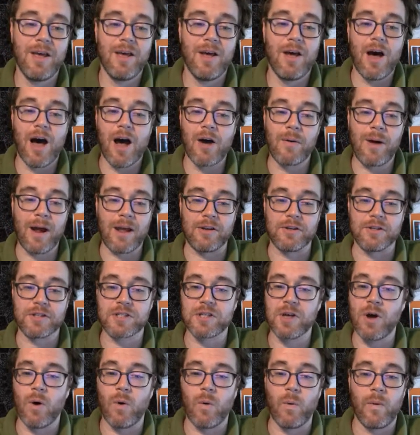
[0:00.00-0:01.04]
All right,
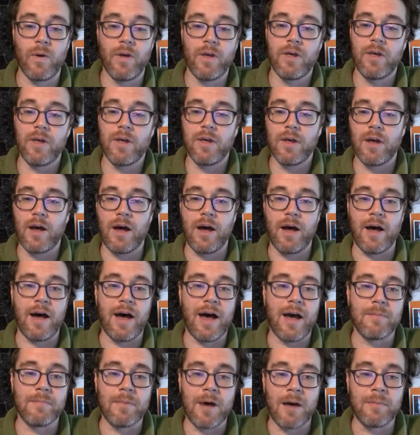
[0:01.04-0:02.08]
so
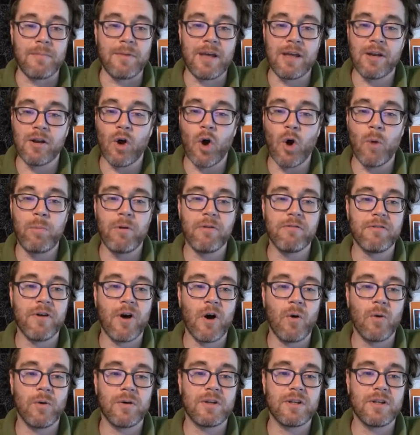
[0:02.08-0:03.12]
I'm in
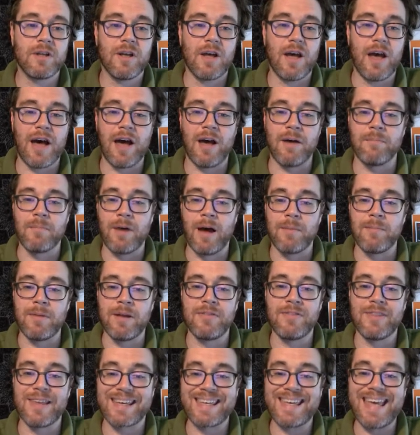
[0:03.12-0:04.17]
OpaVote. I'm
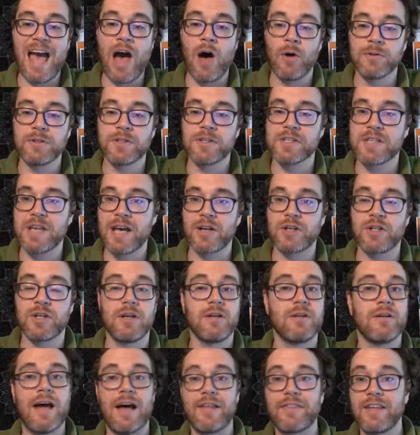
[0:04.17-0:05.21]
in the count
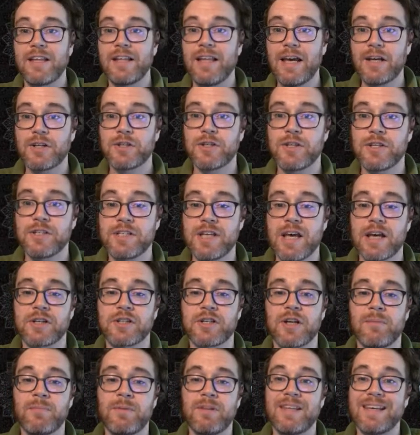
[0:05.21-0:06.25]
section, not the election
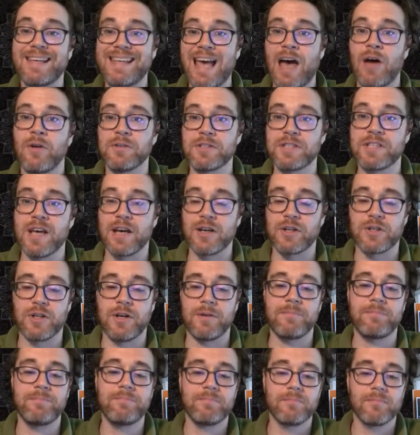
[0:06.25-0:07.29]
section. I'm in the count
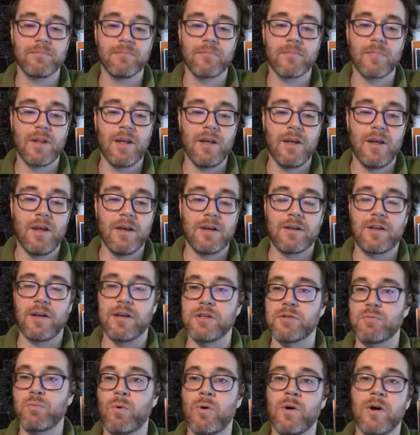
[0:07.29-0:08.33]
section
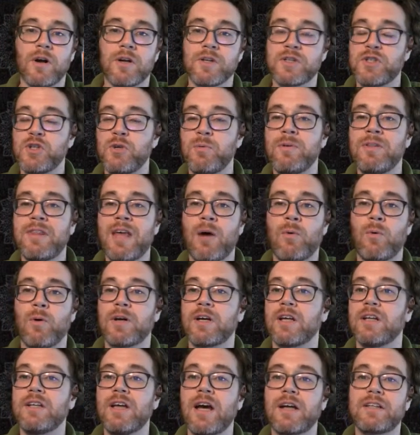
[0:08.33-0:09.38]
because we're assuming that we're
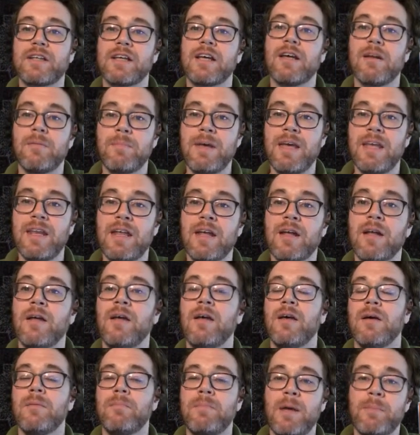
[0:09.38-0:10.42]
conducting a meeting.
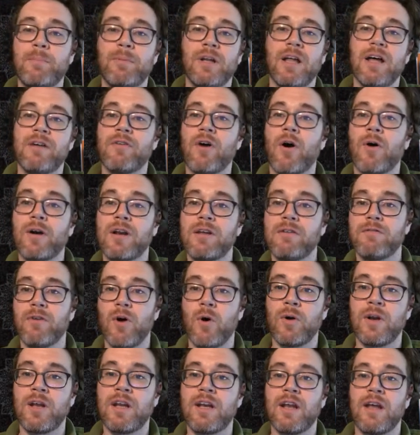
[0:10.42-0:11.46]
People have already
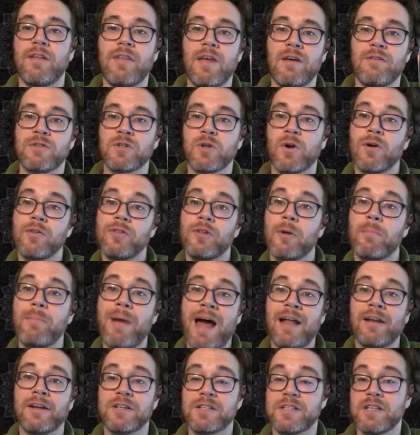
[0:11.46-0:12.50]
voted and they've turned their
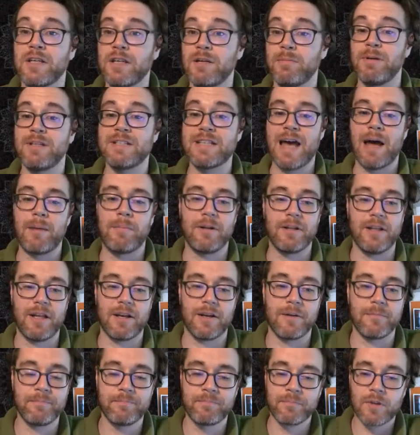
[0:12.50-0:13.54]
ballots in to be
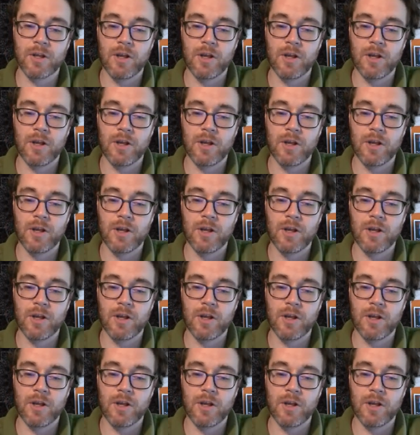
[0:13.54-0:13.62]
tabulated.